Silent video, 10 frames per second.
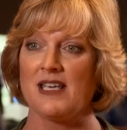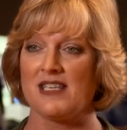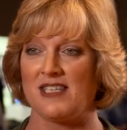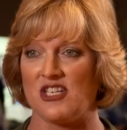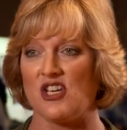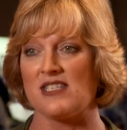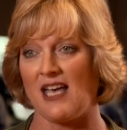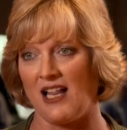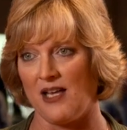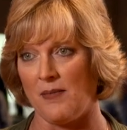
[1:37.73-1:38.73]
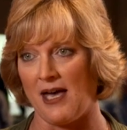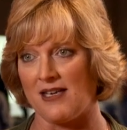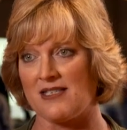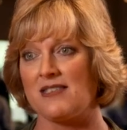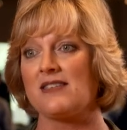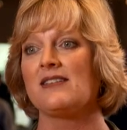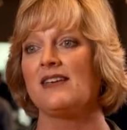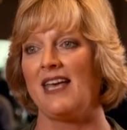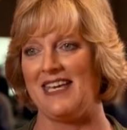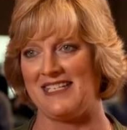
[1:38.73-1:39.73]
such as L M S
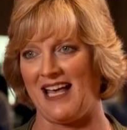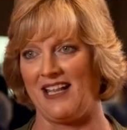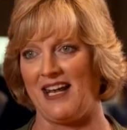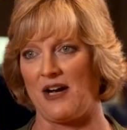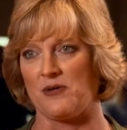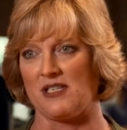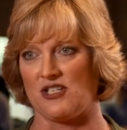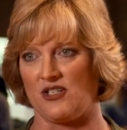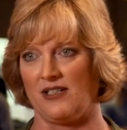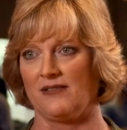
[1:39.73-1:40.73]
and talent acquisition.